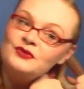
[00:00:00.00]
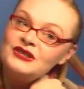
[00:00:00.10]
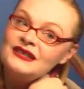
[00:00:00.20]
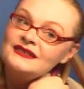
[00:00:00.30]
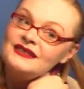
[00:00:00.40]

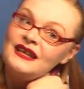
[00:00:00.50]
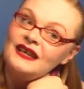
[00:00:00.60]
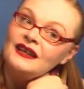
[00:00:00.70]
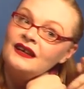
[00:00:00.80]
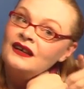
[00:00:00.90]
She's
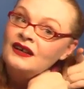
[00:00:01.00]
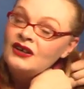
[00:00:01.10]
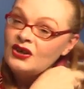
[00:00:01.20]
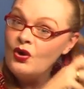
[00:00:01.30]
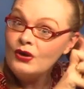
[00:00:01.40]
the
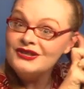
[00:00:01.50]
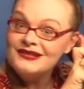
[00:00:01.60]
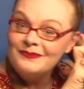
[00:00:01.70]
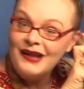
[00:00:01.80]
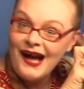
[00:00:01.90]

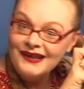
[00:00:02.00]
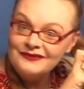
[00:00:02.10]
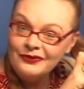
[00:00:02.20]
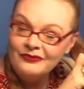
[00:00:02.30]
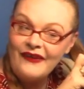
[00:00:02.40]
gorgeous
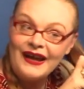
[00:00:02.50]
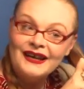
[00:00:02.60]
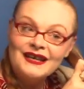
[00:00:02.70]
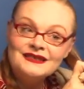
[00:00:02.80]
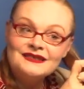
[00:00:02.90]
blonde from
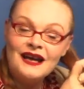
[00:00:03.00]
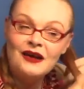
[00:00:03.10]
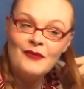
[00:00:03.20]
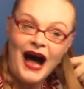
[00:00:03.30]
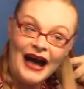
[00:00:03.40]
Vegas.
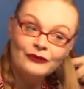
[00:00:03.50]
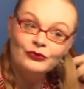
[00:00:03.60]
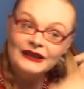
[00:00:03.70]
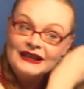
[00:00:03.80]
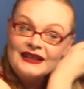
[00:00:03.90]
I
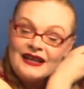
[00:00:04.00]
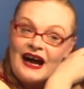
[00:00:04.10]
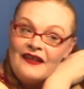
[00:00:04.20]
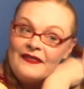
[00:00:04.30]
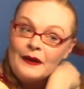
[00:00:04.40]
really
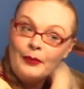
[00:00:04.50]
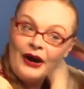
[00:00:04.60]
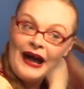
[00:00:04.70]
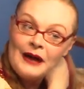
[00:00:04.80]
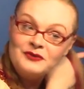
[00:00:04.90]
thought that
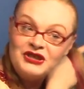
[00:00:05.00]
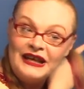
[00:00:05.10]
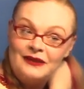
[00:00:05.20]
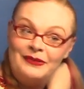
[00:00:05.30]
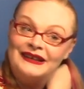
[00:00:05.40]
perhaps
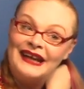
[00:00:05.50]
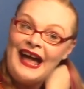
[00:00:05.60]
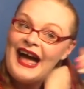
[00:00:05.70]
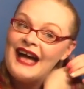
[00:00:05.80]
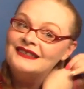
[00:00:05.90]
she had been
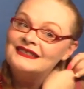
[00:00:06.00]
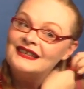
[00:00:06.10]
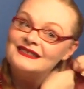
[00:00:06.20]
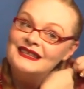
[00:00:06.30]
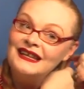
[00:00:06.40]
cast
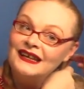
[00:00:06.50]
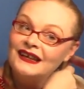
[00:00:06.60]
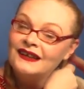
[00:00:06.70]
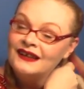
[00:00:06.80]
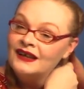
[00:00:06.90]
as
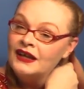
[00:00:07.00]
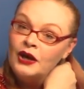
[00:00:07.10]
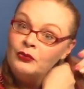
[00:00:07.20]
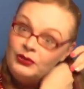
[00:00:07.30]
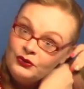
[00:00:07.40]
the
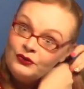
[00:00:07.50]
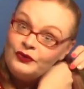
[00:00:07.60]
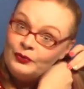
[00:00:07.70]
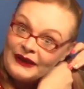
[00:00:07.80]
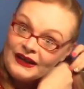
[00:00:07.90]

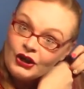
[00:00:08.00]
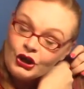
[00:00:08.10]
beautiful mean